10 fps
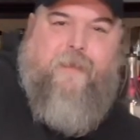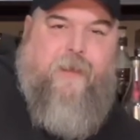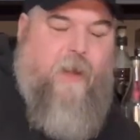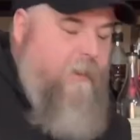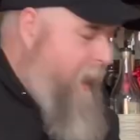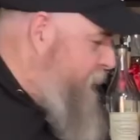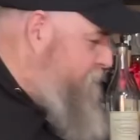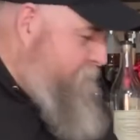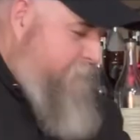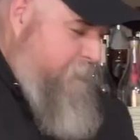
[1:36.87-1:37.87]
All right.
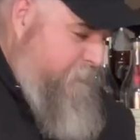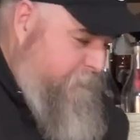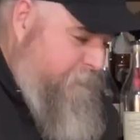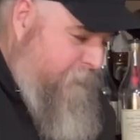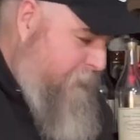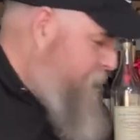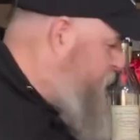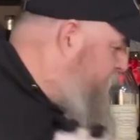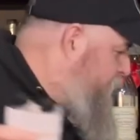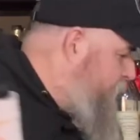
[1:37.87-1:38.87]

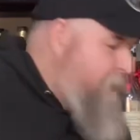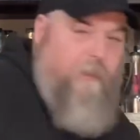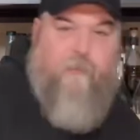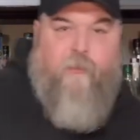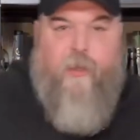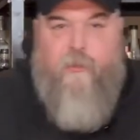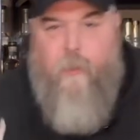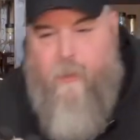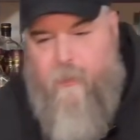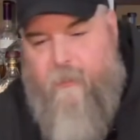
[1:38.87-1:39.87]
So here's
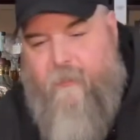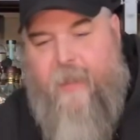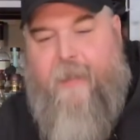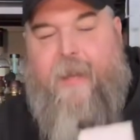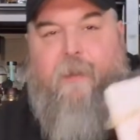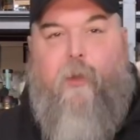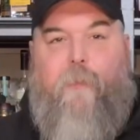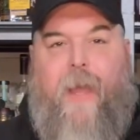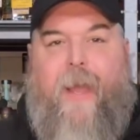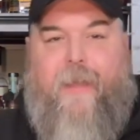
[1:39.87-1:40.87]
what it looks like. Got a little
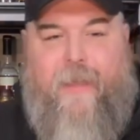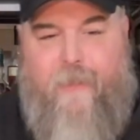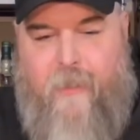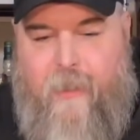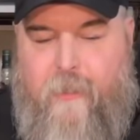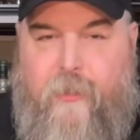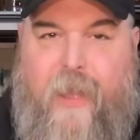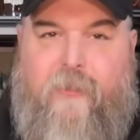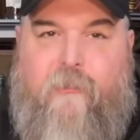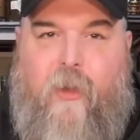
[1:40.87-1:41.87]
packet. You
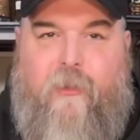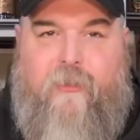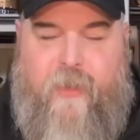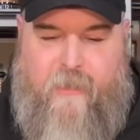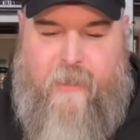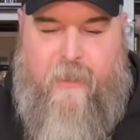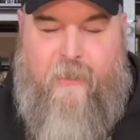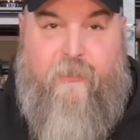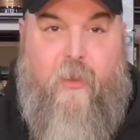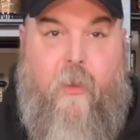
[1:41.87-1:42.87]
guys have all seen these.